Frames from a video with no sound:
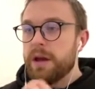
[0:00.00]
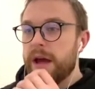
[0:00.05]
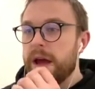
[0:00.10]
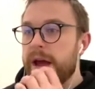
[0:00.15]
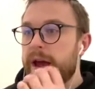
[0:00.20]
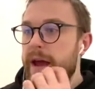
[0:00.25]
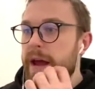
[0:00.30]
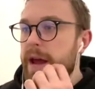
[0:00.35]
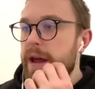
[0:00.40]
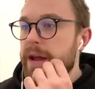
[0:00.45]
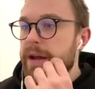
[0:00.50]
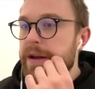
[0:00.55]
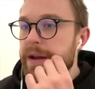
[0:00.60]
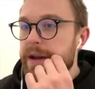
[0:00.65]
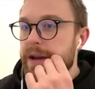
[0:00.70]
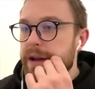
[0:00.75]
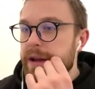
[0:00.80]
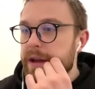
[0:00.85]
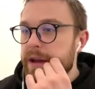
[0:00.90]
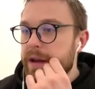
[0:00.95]
and
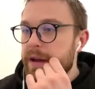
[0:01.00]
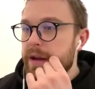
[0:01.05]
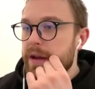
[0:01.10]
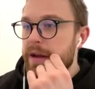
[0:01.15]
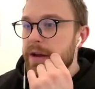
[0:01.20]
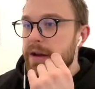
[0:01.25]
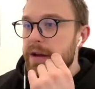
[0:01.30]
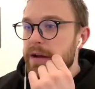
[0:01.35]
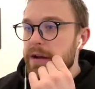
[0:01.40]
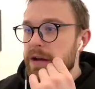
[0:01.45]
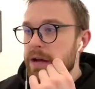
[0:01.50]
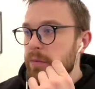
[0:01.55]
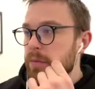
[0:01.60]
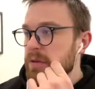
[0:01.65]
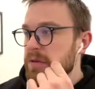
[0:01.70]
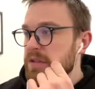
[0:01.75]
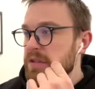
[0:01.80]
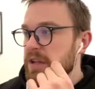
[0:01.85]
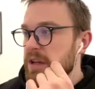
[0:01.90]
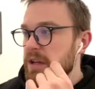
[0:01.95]
in a
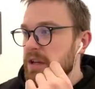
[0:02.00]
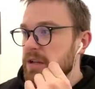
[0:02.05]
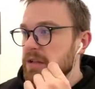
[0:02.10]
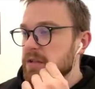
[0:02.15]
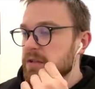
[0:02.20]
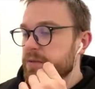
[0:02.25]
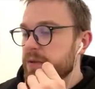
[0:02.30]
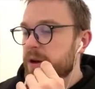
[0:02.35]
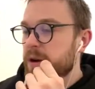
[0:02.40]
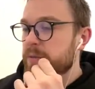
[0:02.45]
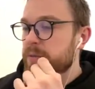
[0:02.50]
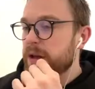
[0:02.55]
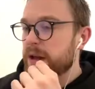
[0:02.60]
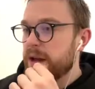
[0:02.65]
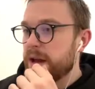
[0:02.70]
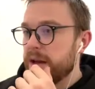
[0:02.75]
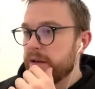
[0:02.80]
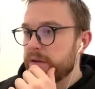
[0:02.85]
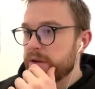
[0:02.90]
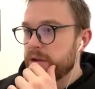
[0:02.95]
couple of seconds I'm
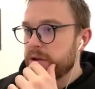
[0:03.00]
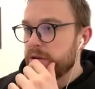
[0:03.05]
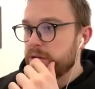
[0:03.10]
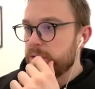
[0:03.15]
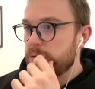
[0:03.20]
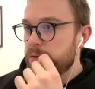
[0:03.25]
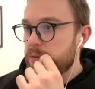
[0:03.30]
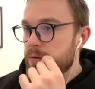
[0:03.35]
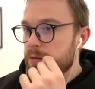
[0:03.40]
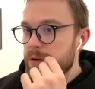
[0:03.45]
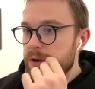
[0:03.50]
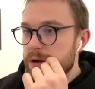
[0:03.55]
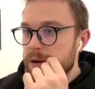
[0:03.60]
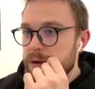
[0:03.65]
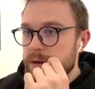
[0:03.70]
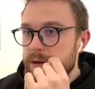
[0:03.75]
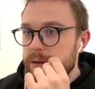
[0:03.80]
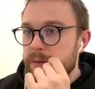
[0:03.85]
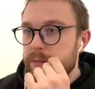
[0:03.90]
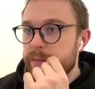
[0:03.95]
gonna have a new
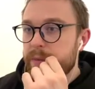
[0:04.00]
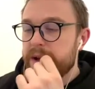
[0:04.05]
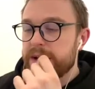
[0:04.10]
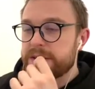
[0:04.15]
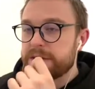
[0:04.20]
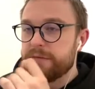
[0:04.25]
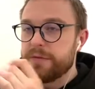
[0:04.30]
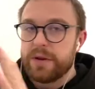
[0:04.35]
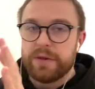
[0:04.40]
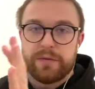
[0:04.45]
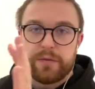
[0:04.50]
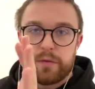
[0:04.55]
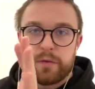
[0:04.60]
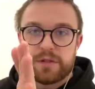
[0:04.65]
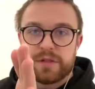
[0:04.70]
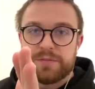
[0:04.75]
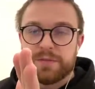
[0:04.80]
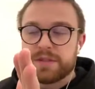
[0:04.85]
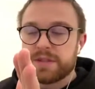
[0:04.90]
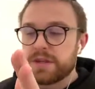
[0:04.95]
batch of
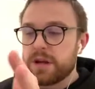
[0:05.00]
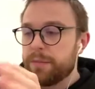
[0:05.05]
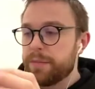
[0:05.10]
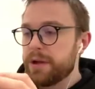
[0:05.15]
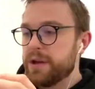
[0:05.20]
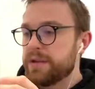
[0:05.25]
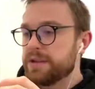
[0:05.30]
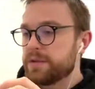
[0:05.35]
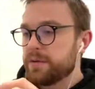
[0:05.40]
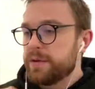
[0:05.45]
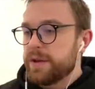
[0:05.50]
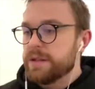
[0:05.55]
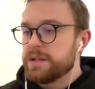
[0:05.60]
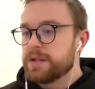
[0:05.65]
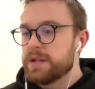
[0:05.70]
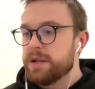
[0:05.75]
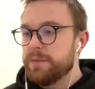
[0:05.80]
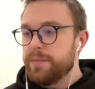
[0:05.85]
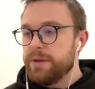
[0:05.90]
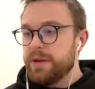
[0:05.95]
reinforcements coming in, so that's
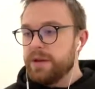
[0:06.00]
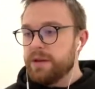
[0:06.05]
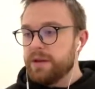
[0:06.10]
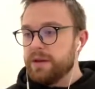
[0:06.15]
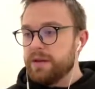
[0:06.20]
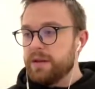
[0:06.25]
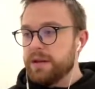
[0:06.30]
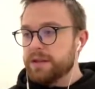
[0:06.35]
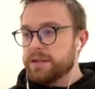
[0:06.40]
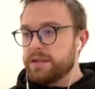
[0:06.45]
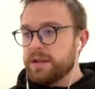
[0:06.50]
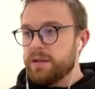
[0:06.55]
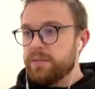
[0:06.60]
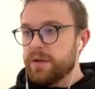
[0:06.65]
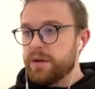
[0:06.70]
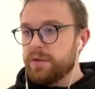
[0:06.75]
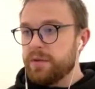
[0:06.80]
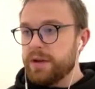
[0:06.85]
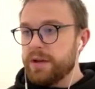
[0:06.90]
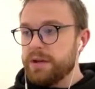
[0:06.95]
gonna be
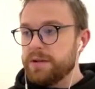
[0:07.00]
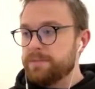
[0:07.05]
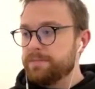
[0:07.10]
great.